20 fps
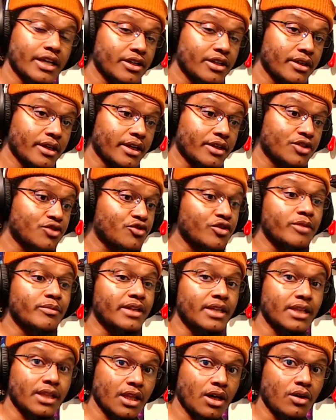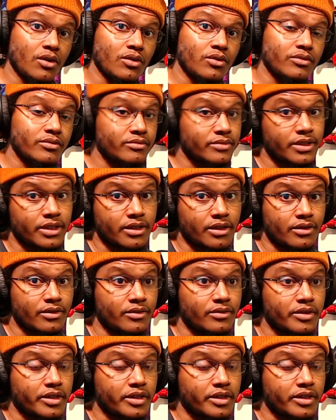extremely low, you know,